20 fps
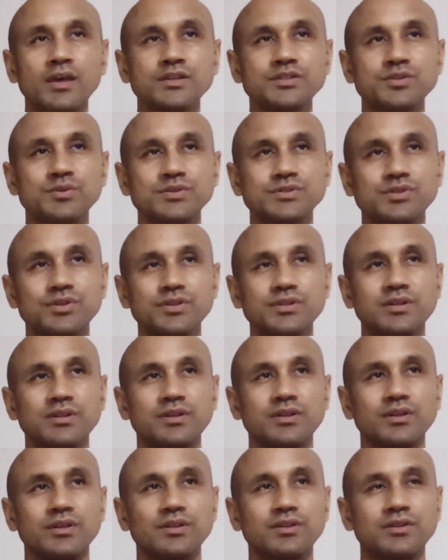So it's good
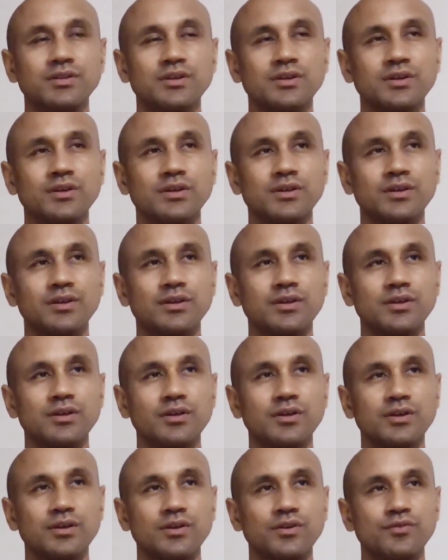to
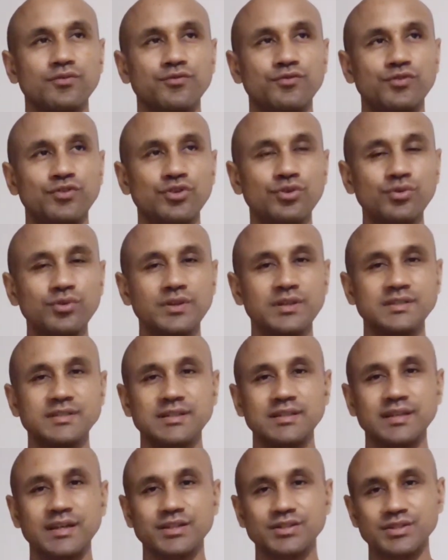view these
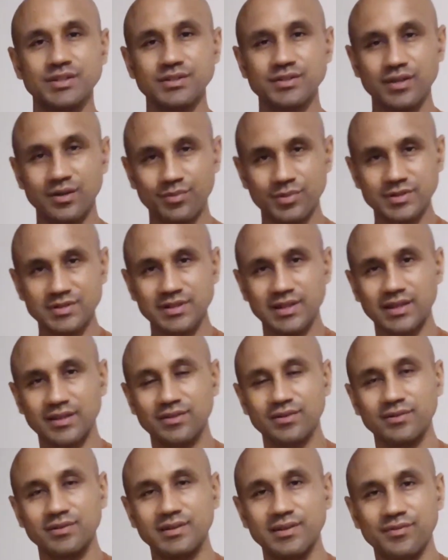addictions almost
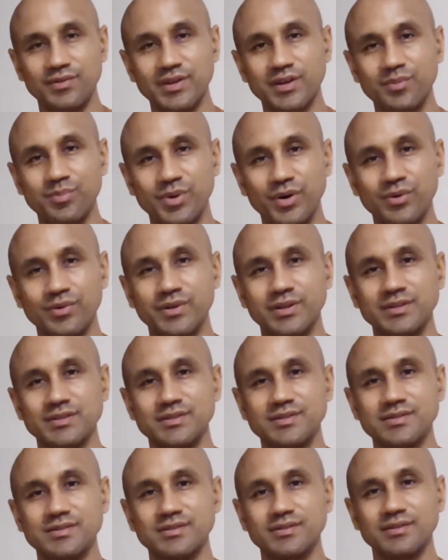like they're living
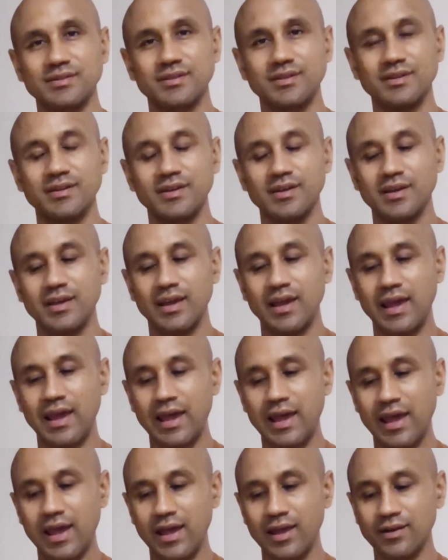opponents.
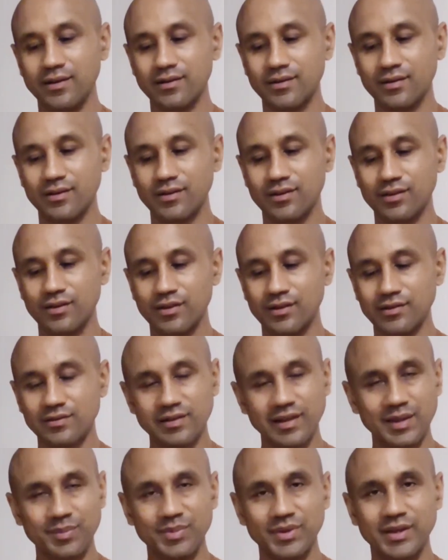And
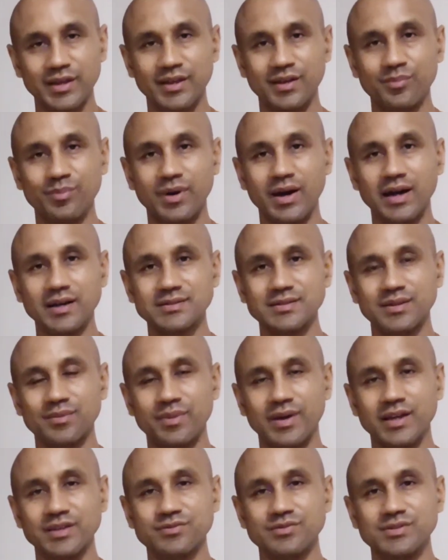it's like being in a boxing
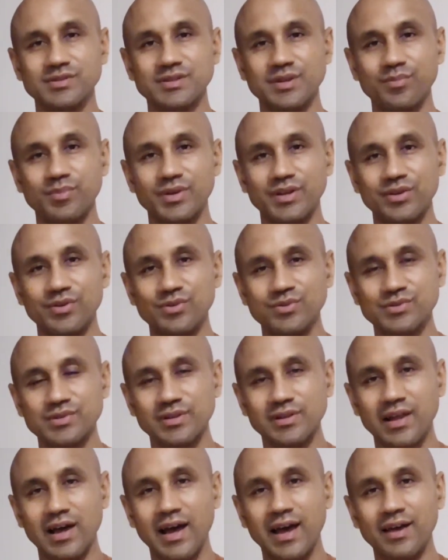match with somebody who's
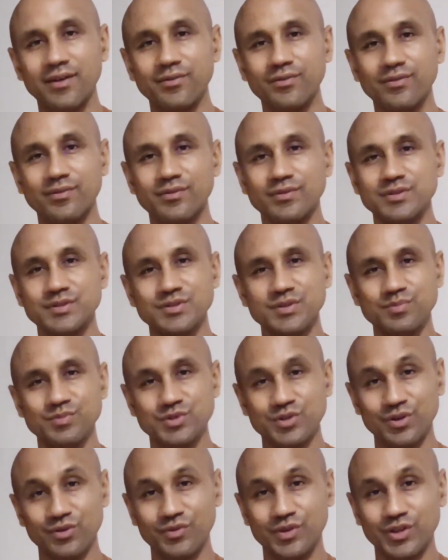alive and is
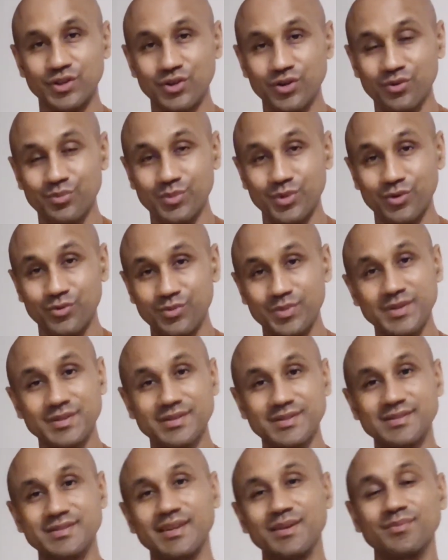observing your
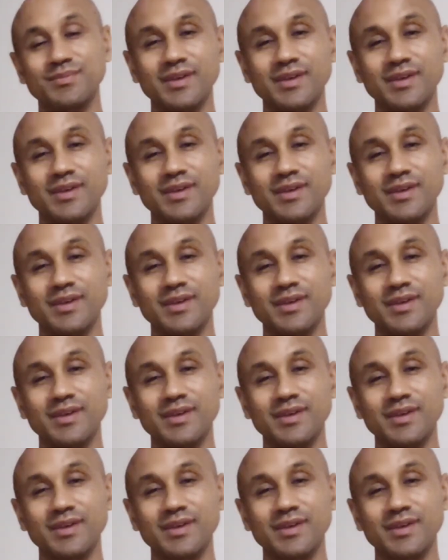movement, same